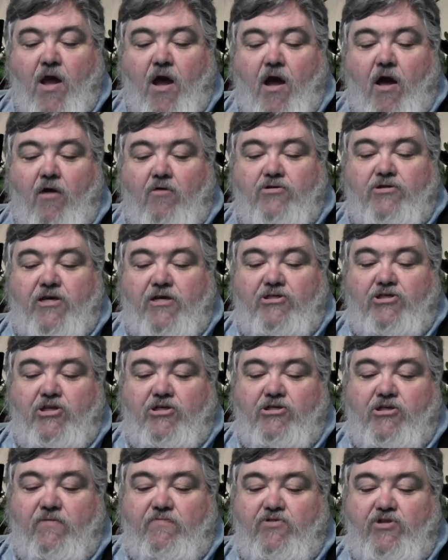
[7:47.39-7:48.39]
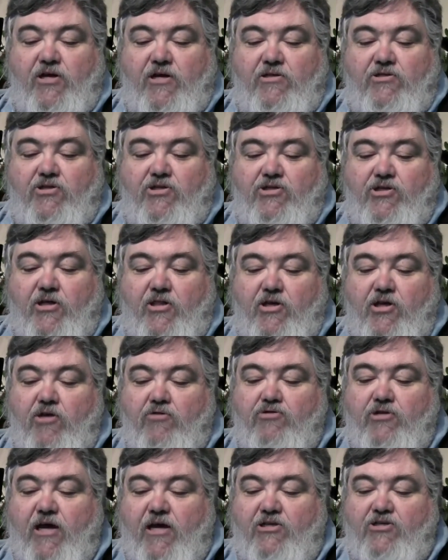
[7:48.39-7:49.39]
All teachings of Jesus in the New
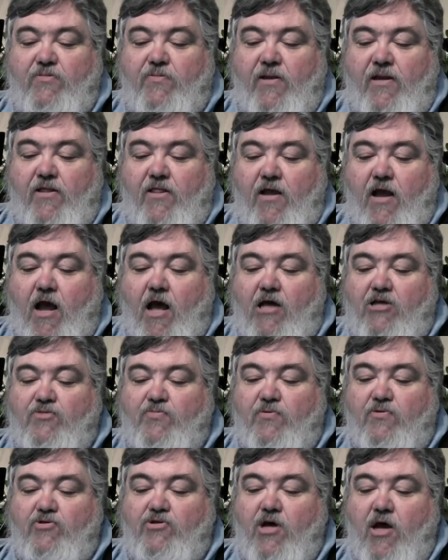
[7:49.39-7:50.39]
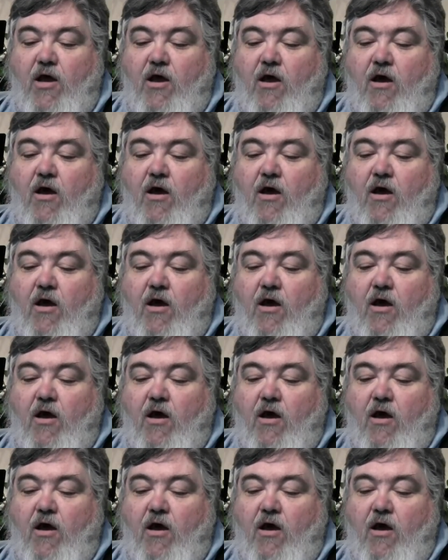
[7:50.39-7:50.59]
Testament and the Gospels